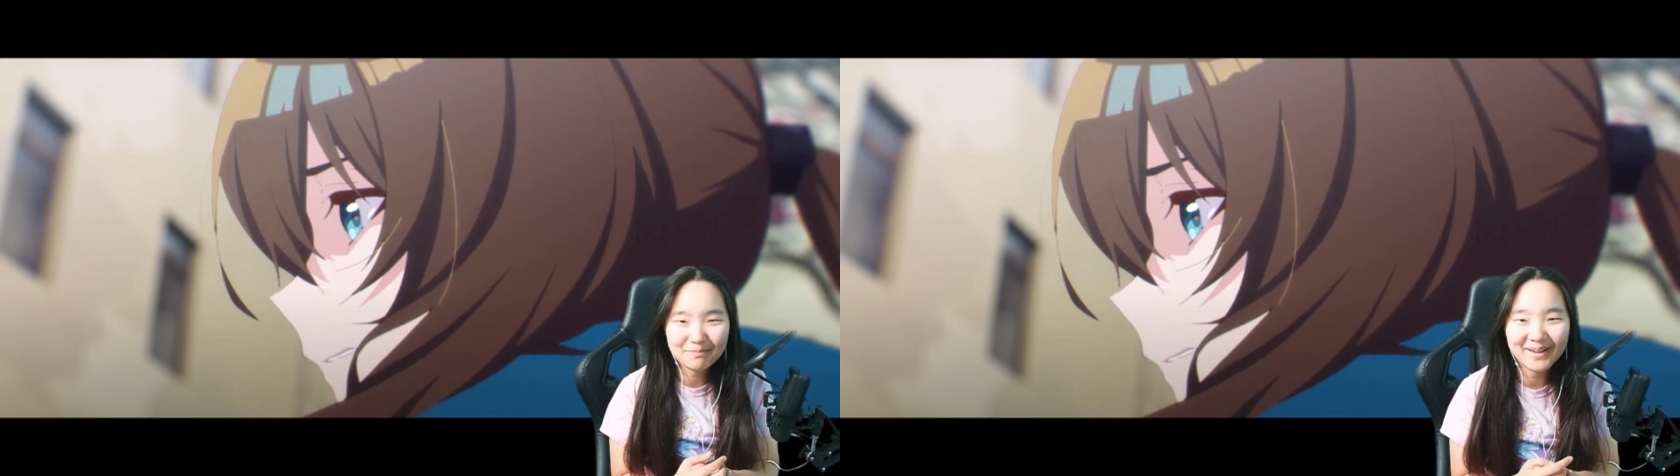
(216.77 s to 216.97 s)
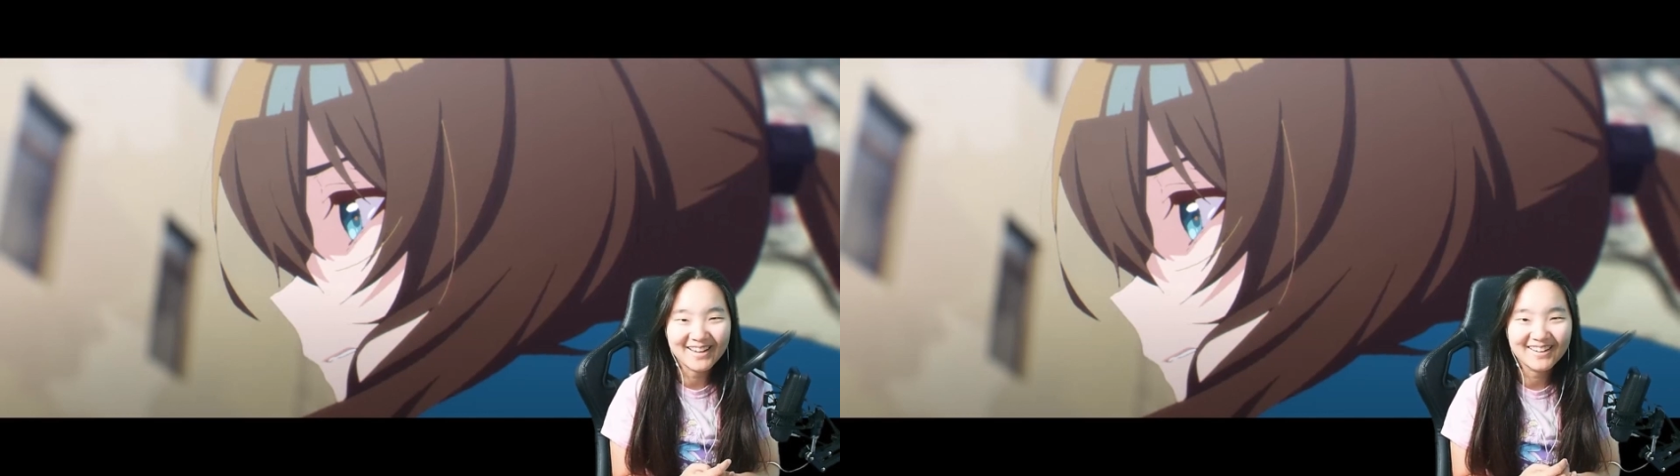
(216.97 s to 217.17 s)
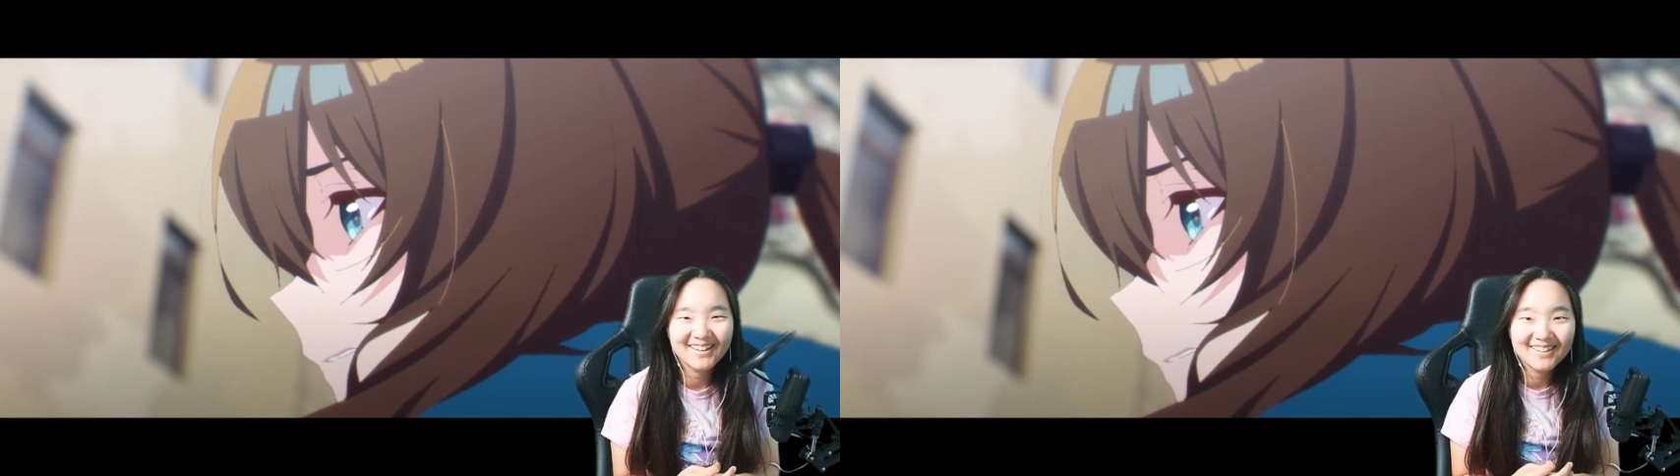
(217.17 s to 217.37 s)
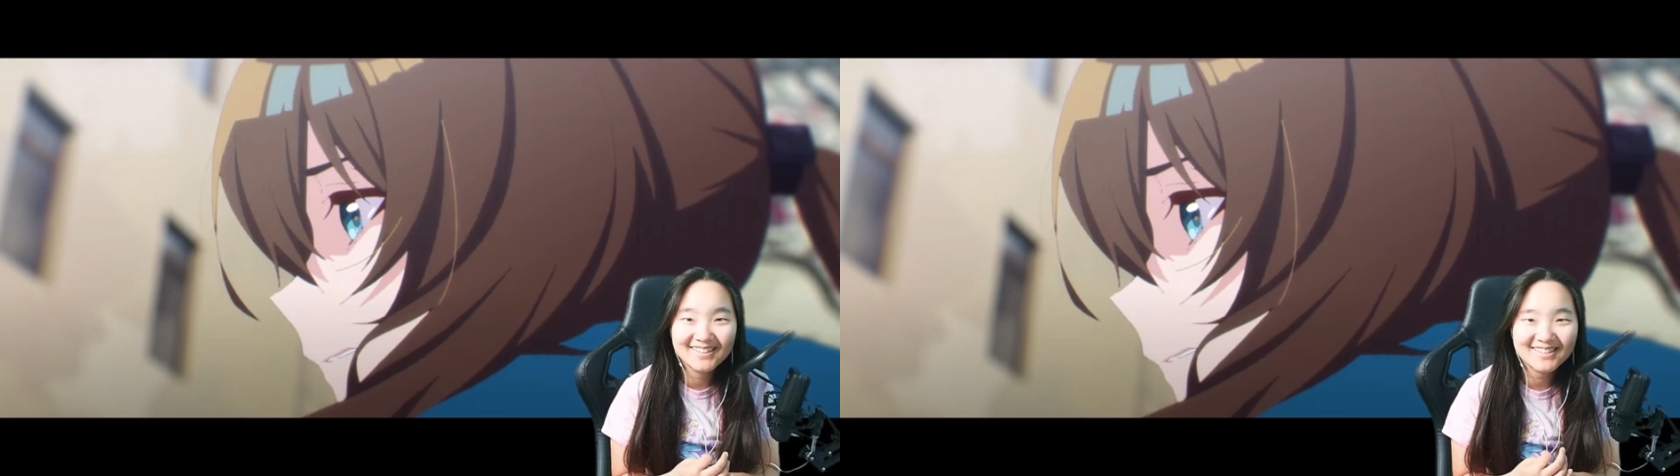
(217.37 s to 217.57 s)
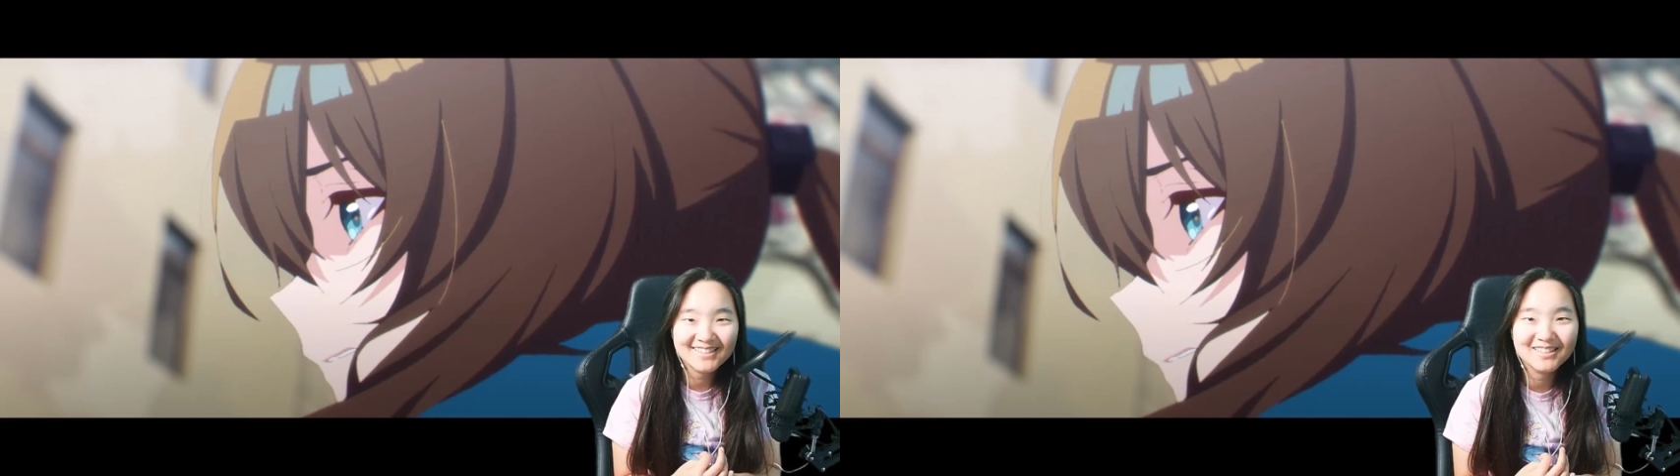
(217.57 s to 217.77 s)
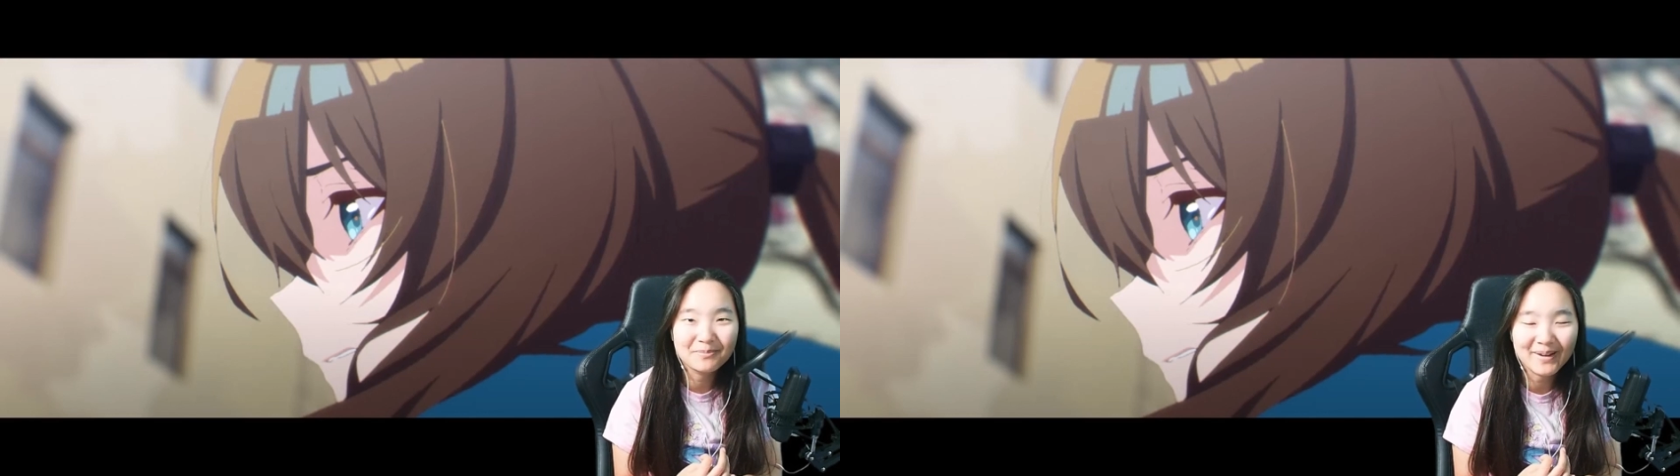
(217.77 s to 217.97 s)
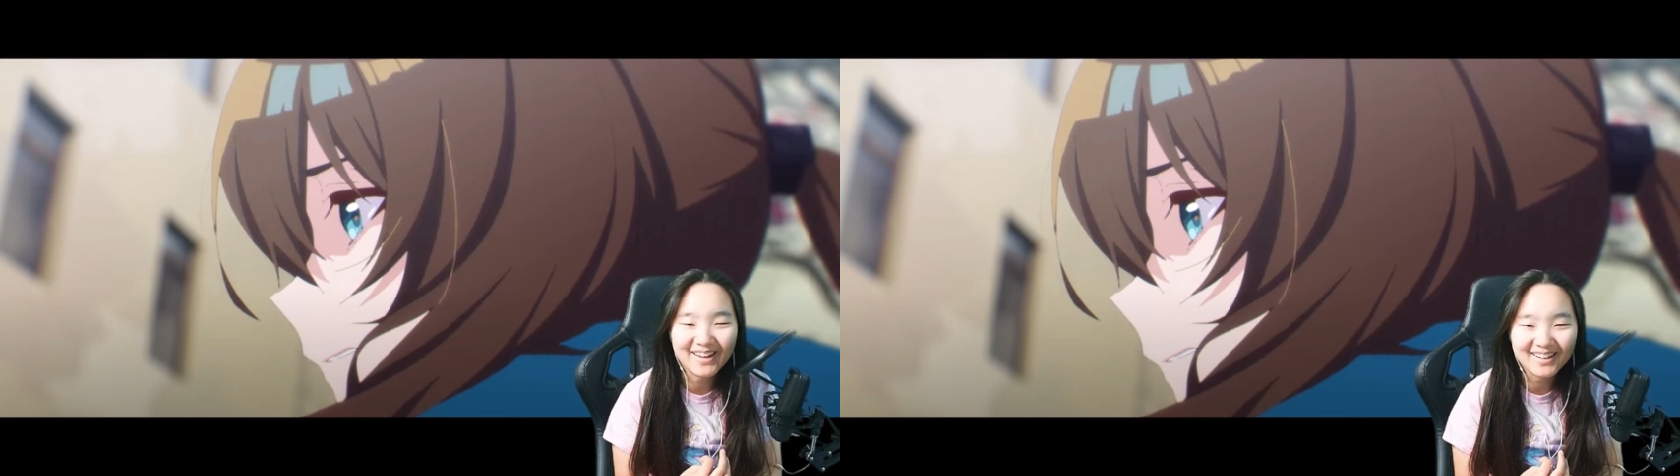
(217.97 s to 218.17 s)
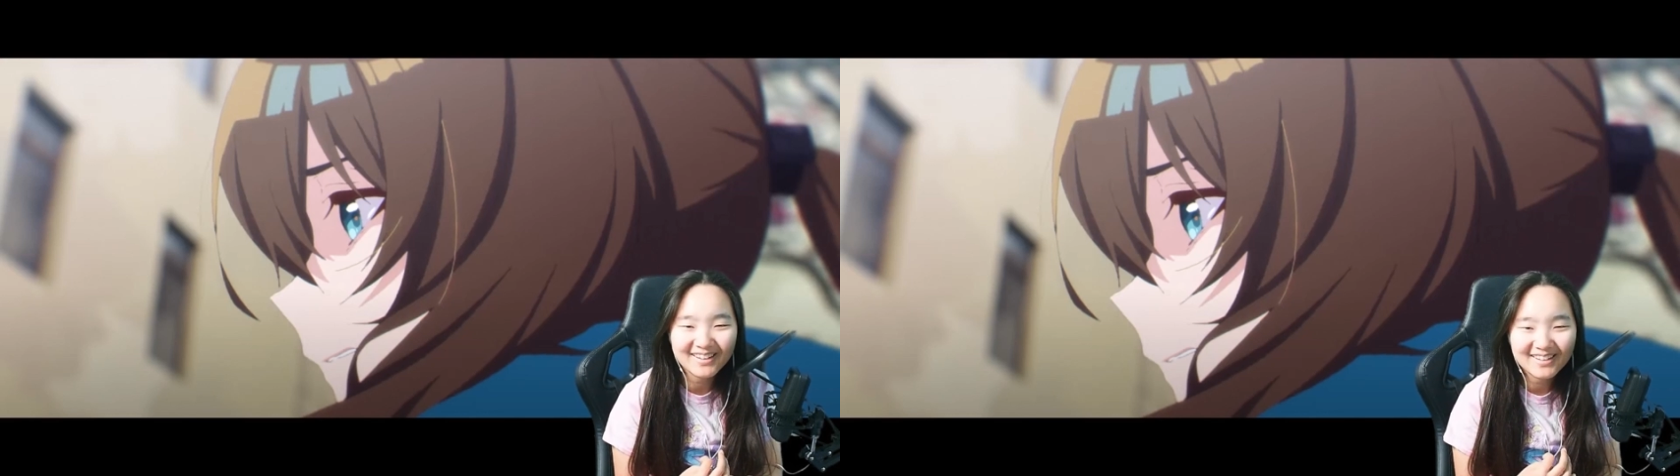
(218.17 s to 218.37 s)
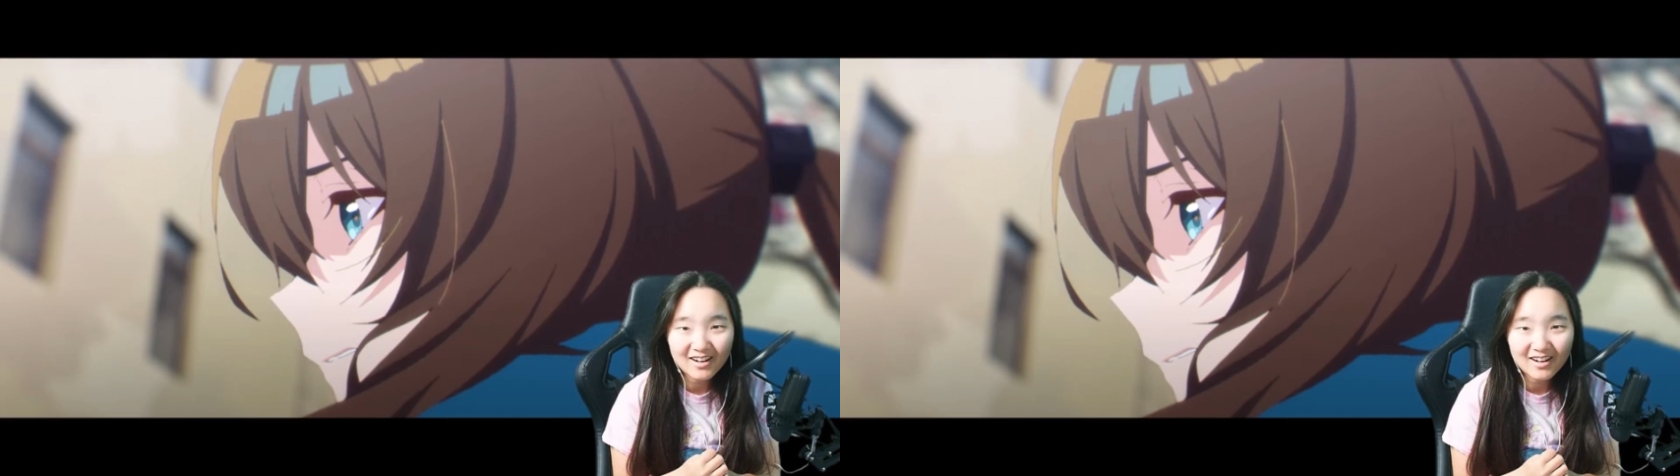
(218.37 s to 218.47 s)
big. This is big.